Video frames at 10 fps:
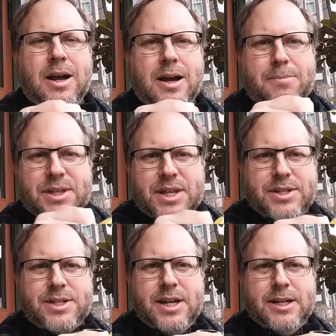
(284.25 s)
but
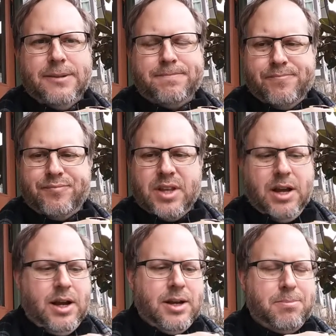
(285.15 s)
they say
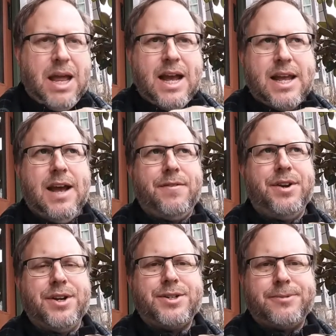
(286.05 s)
black
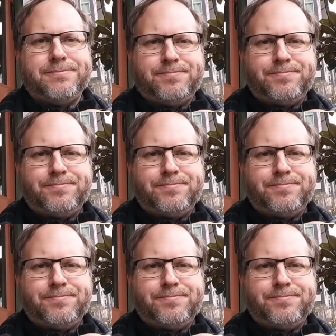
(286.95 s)
Cavendish.